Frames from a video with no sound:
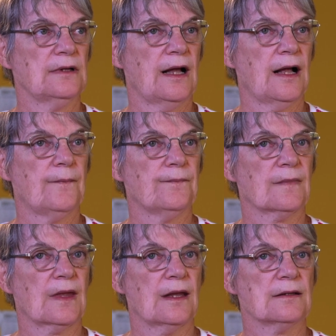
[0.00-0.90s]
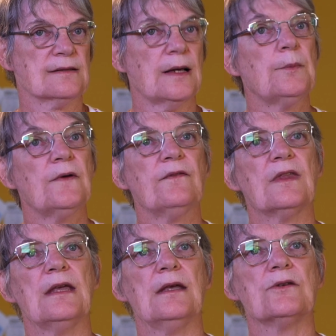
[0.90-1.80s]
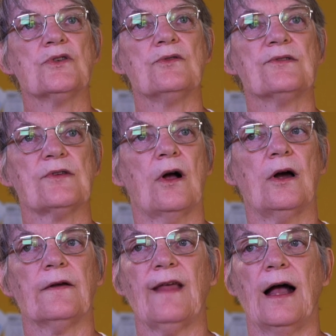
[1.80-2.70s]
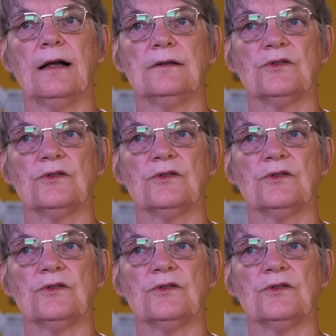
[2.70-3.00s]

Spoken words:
some of the issues are that